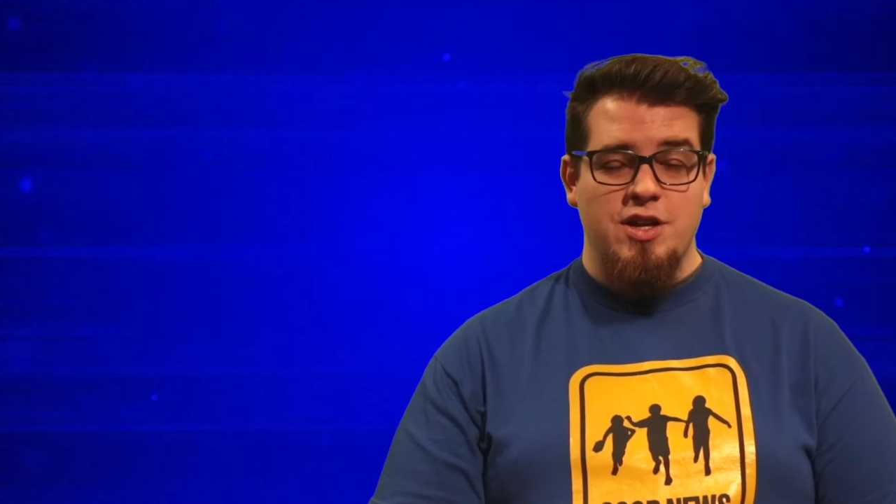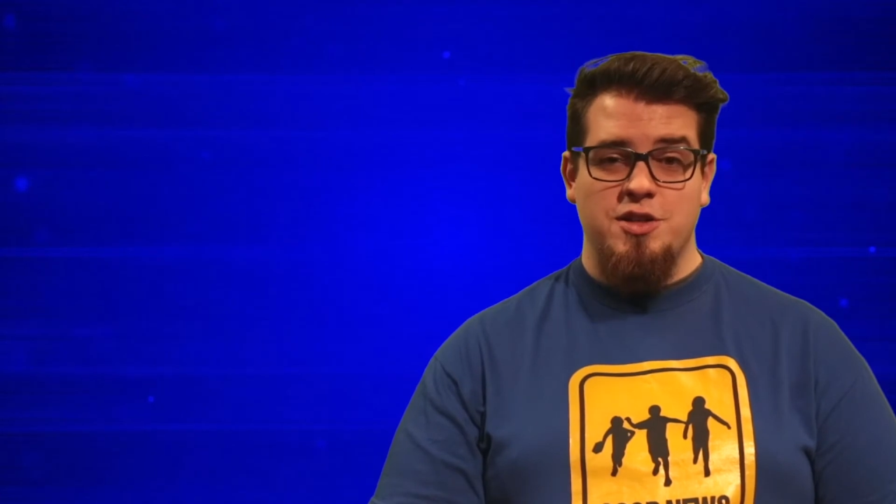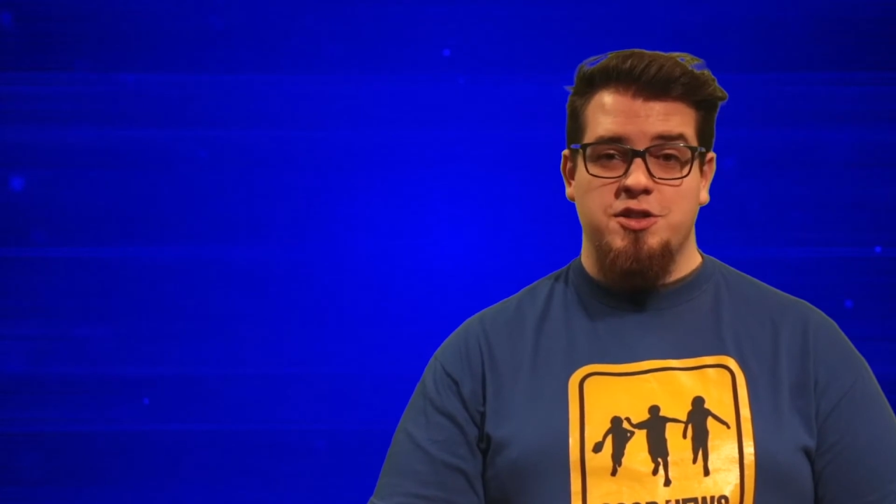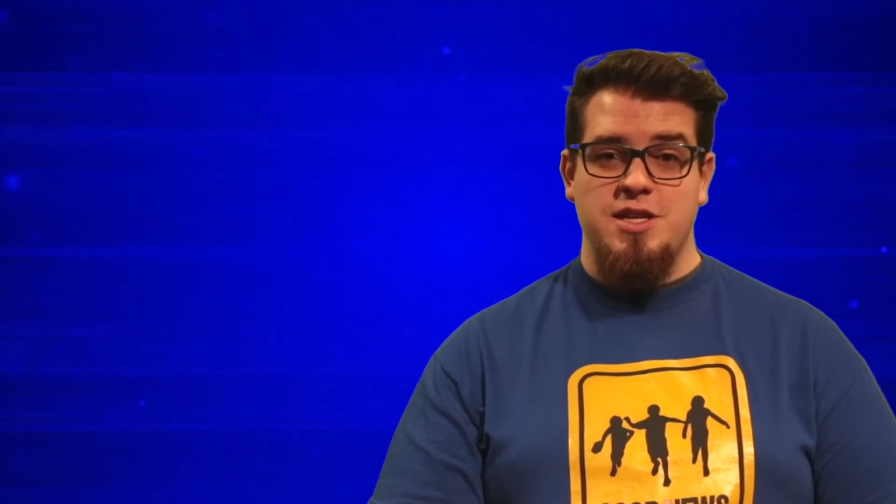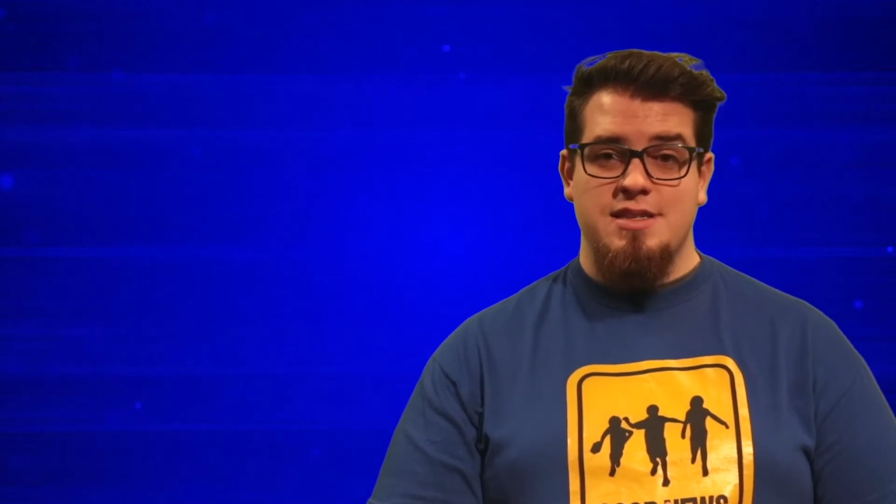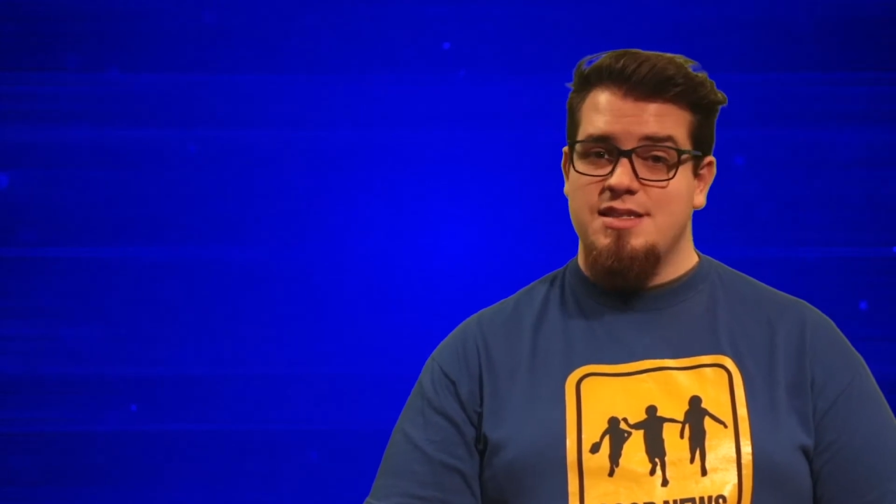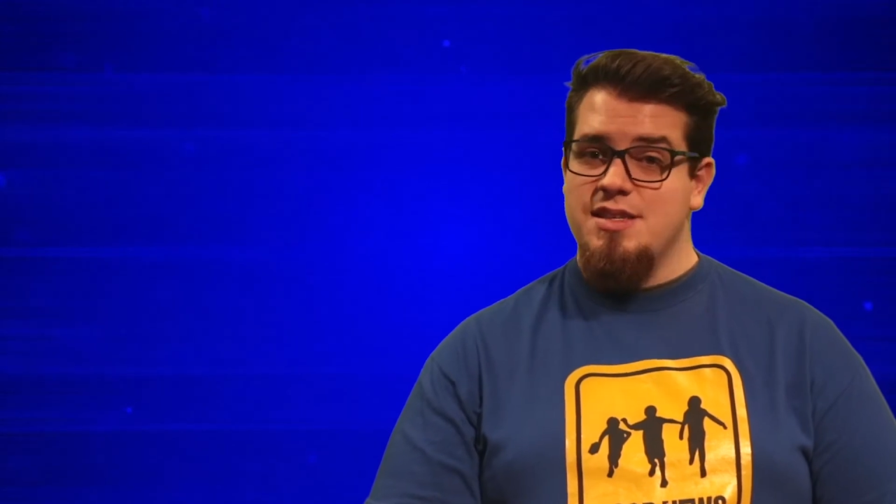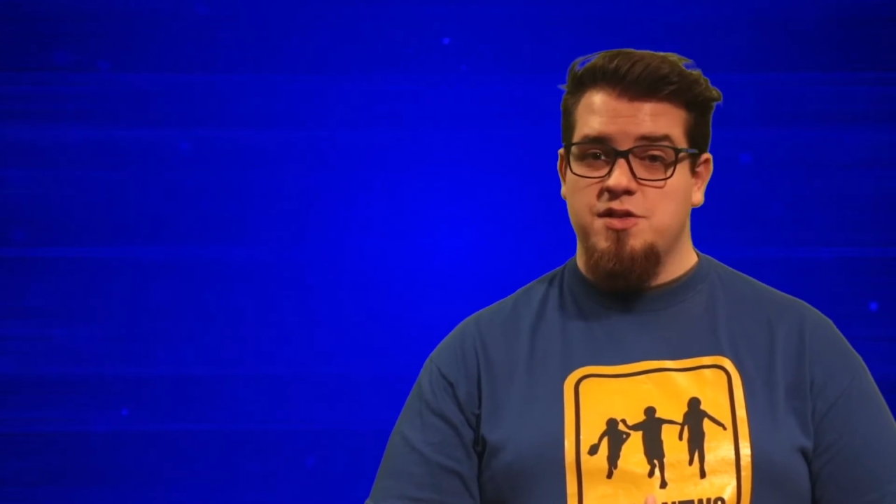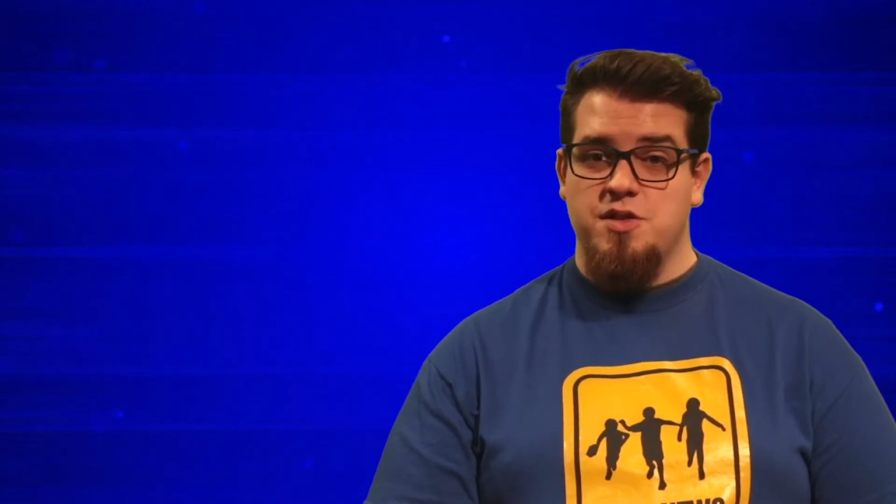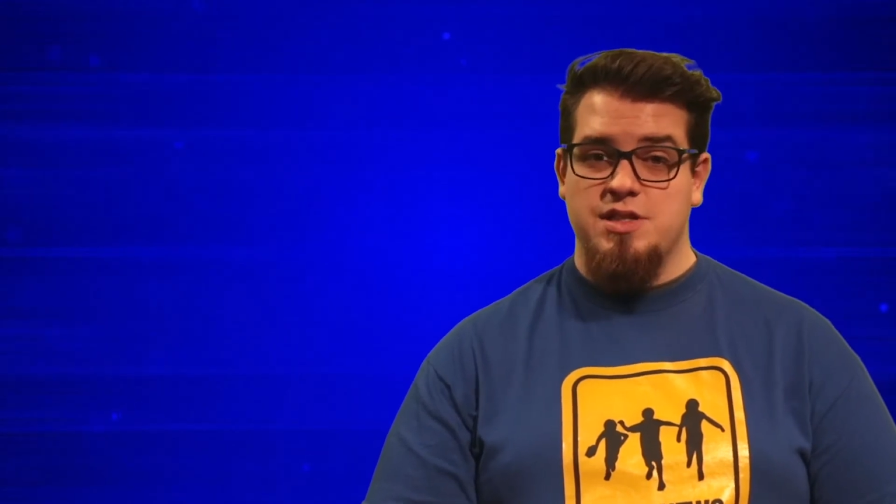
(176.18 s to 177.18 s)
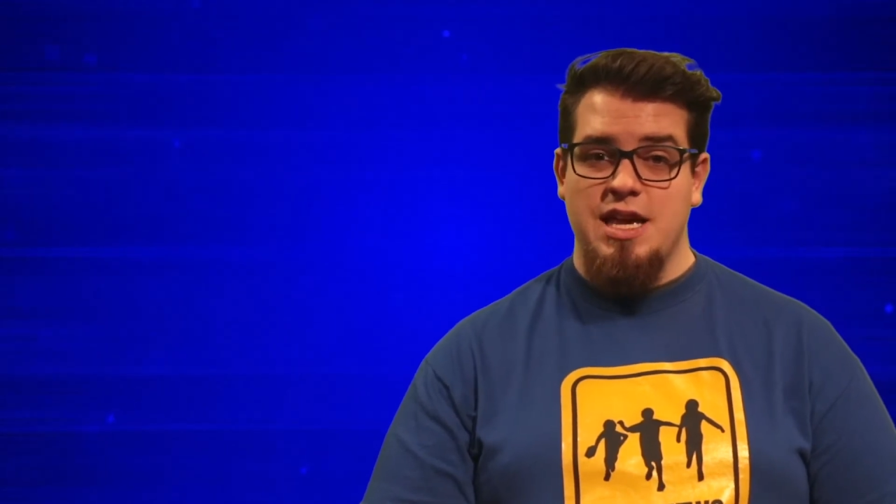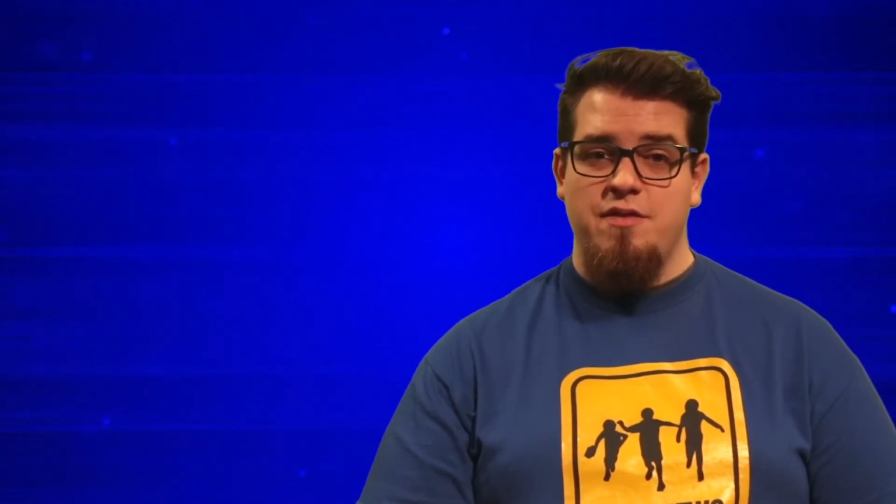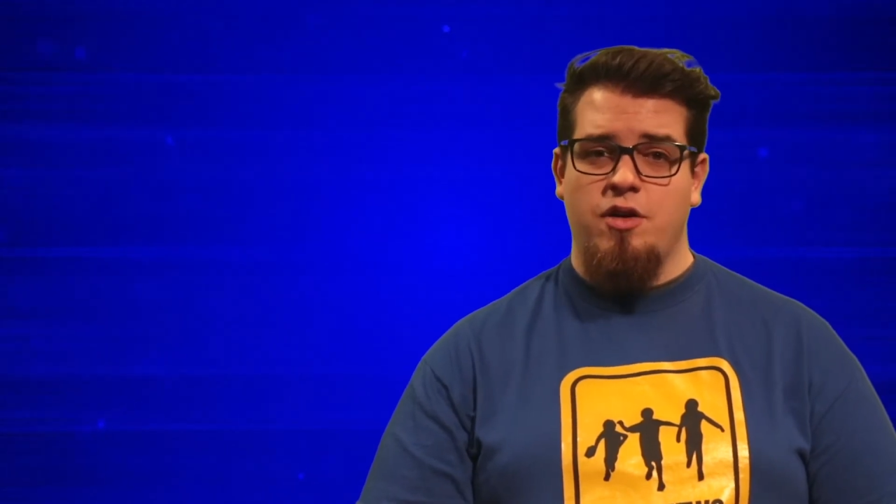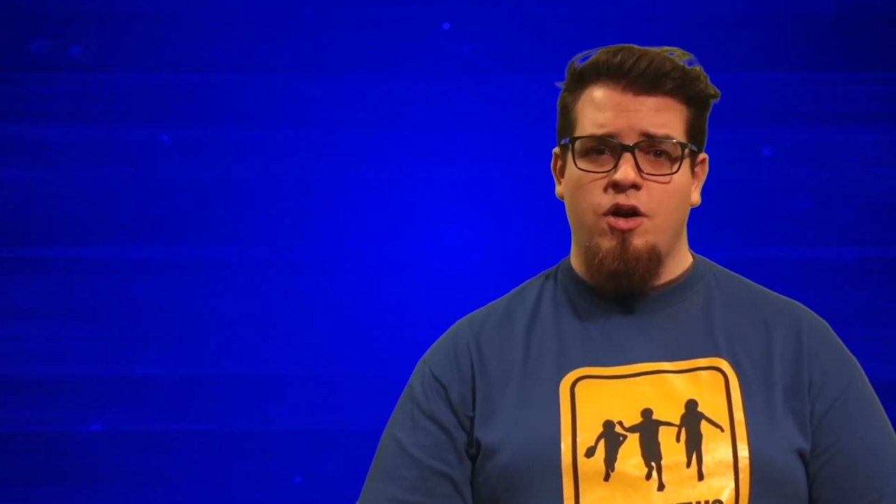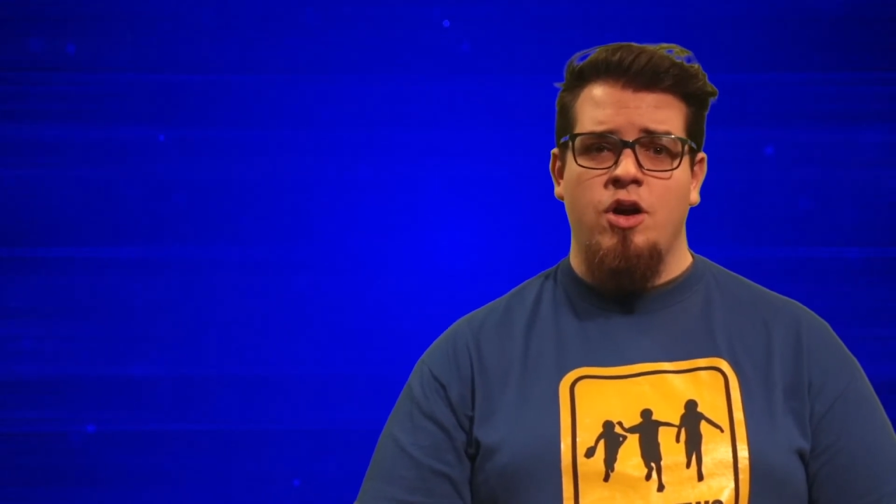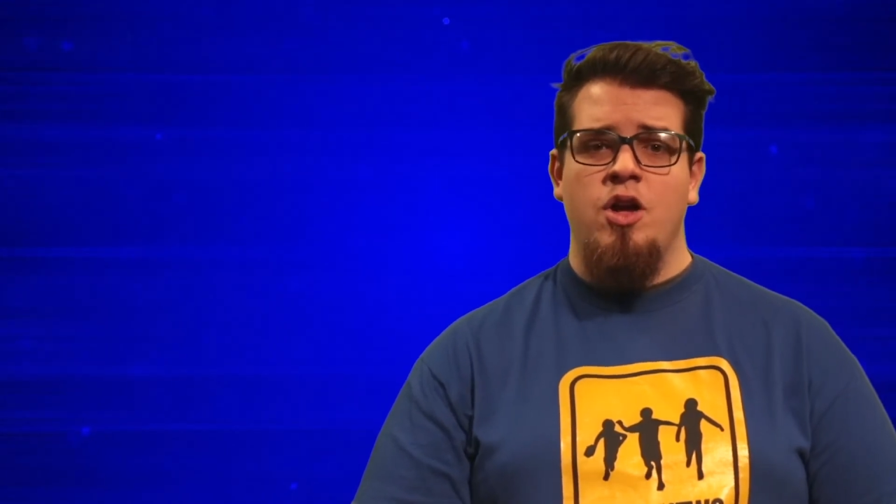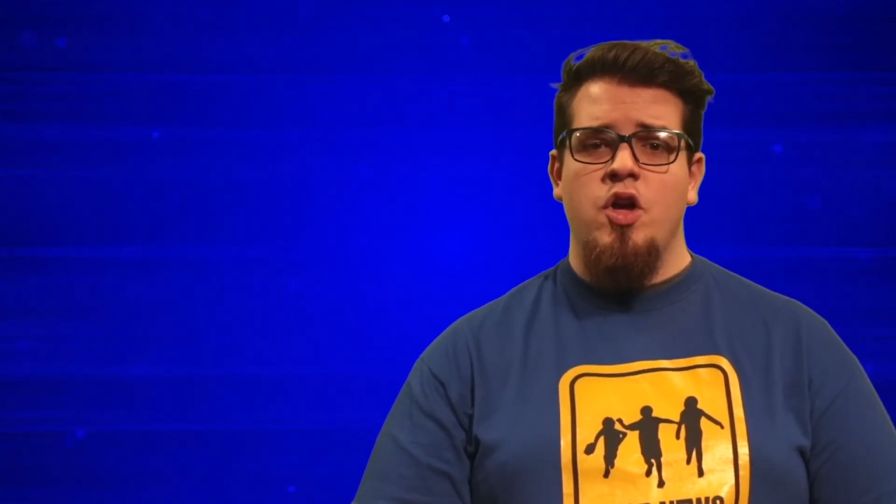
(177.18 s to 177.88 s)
on Jesus as your Savior,